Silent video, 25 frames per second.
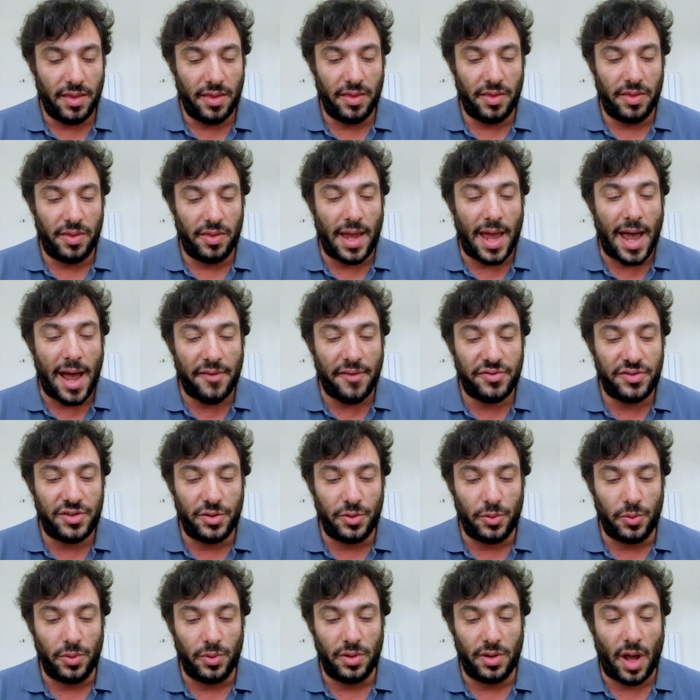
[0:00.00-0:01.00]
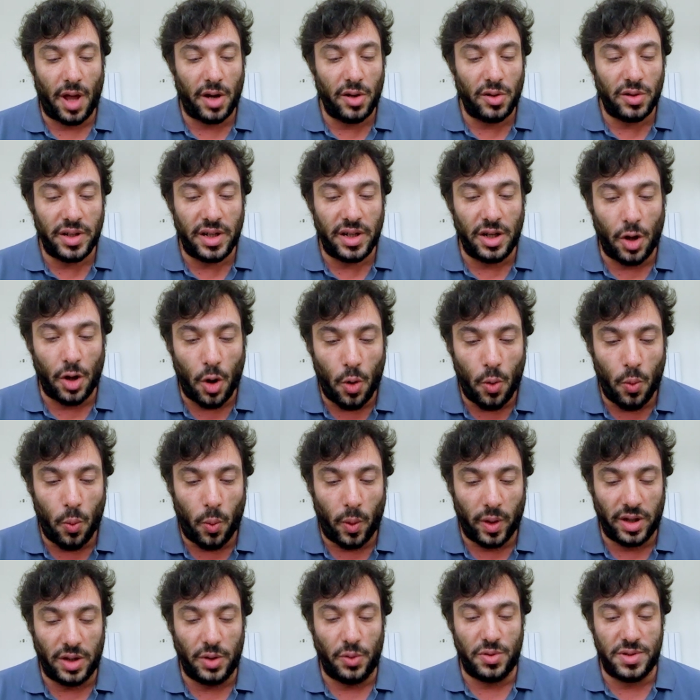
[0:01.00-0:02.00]
They have to not only know what
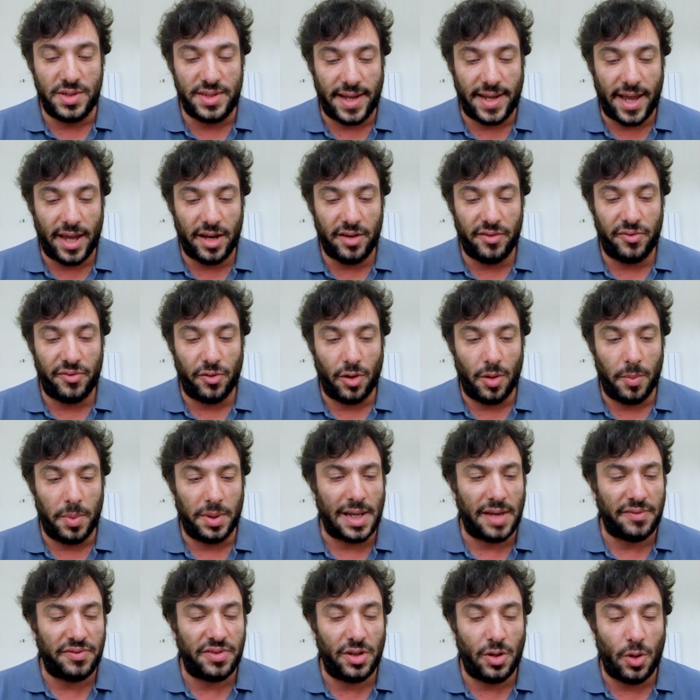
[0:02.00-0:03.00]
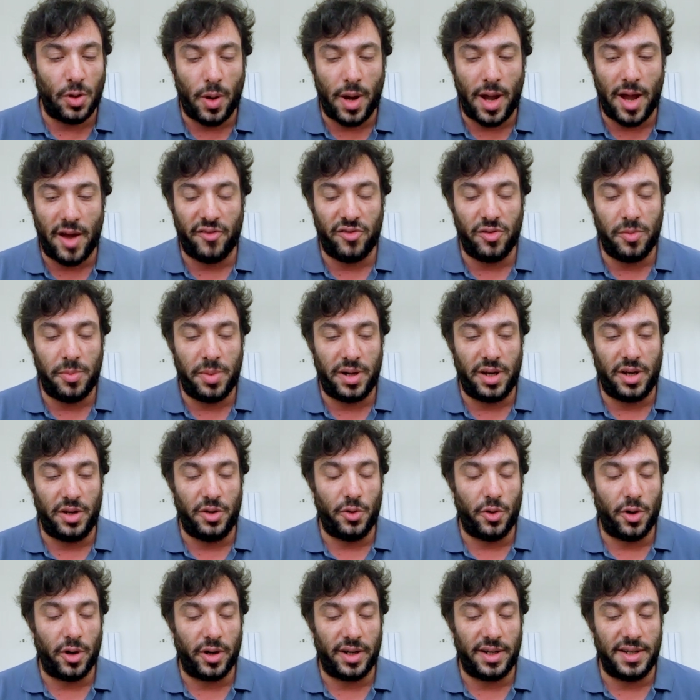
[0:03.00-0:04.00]
you stand for, but they have to know everybody in your
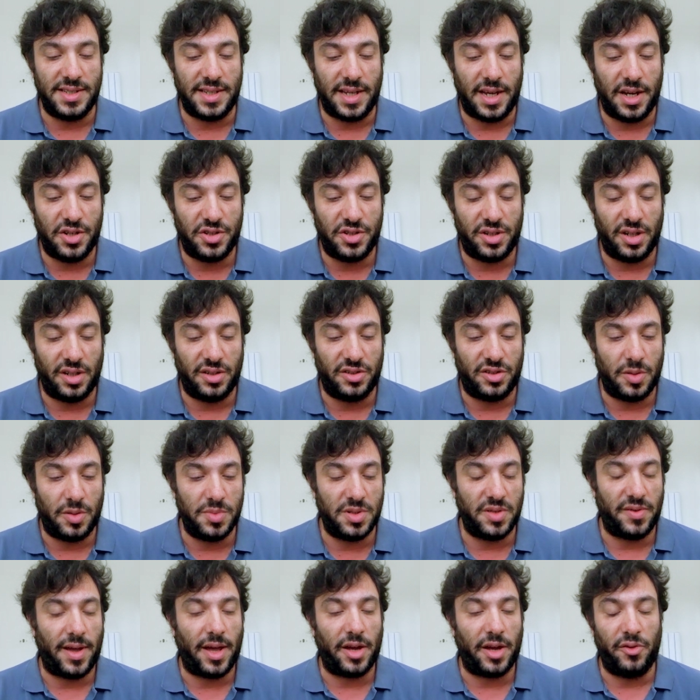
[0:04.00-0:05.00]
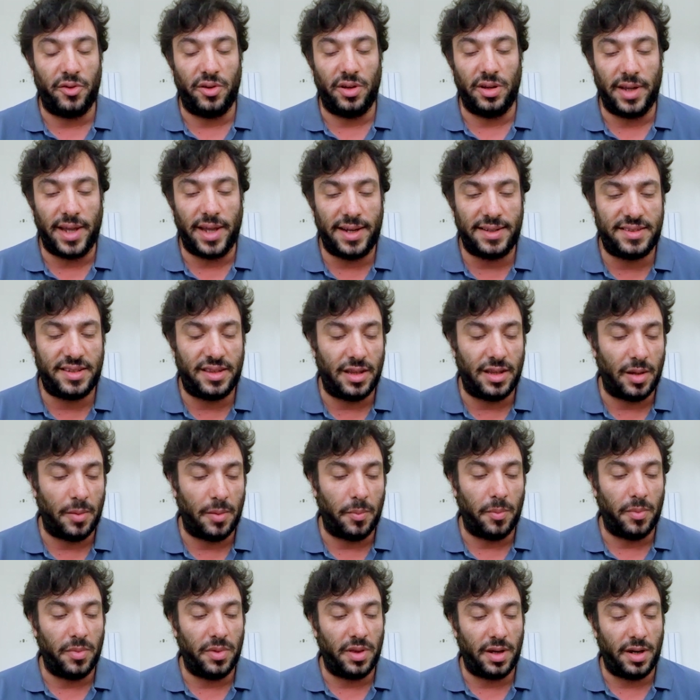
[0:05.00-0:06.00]
organization in terms of how to relate to
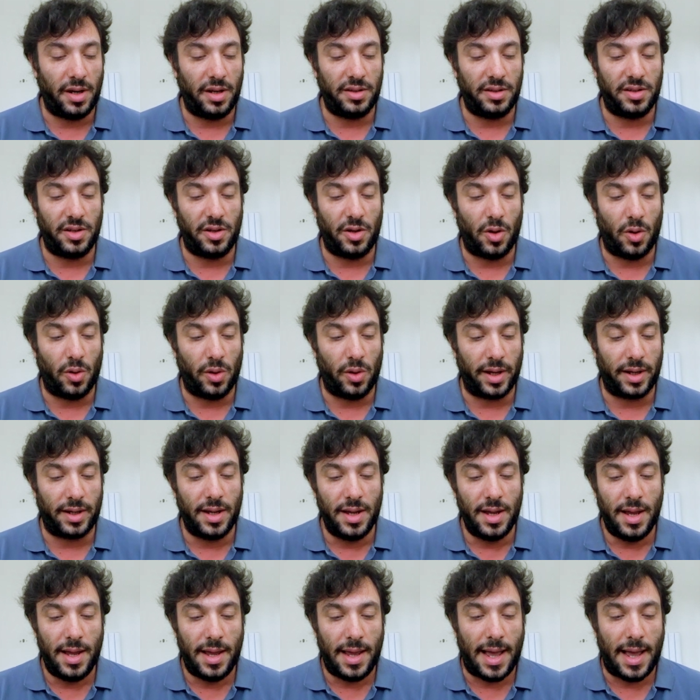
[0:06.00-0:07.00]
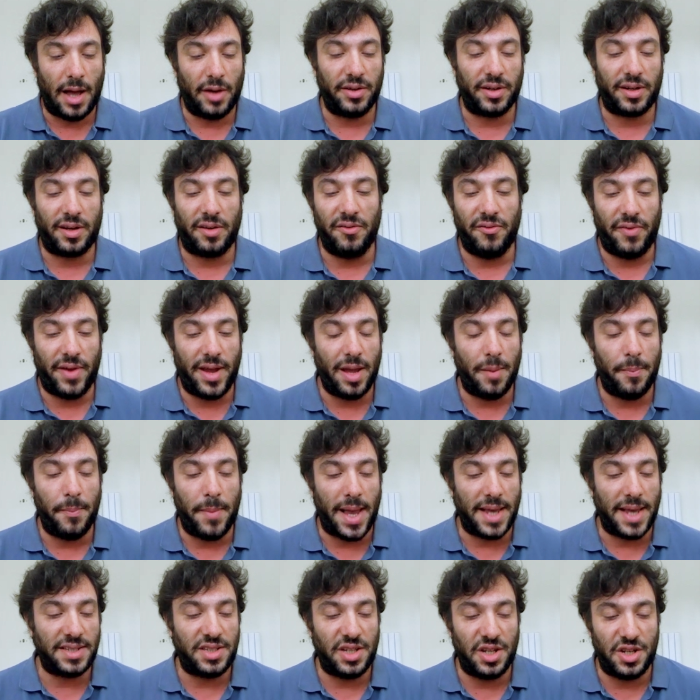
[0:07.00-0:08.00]
them. They need to know how to convey a
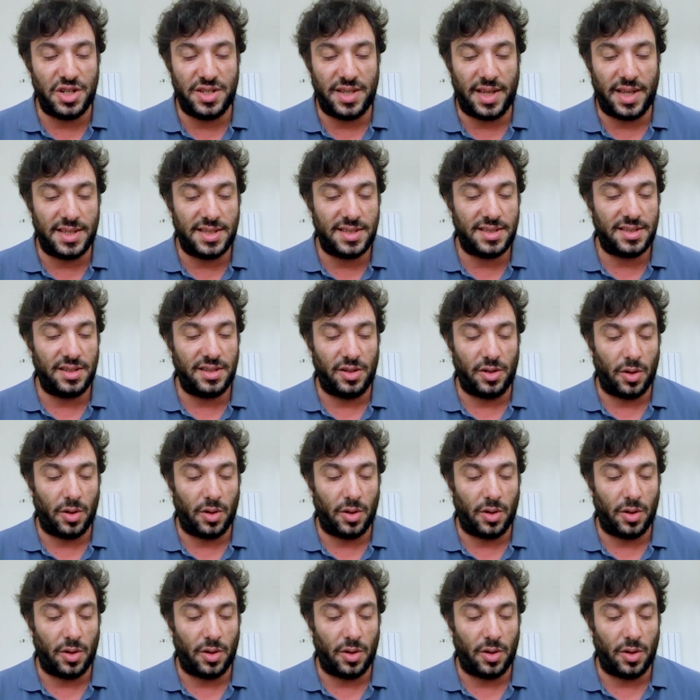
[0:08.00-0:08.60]
message that's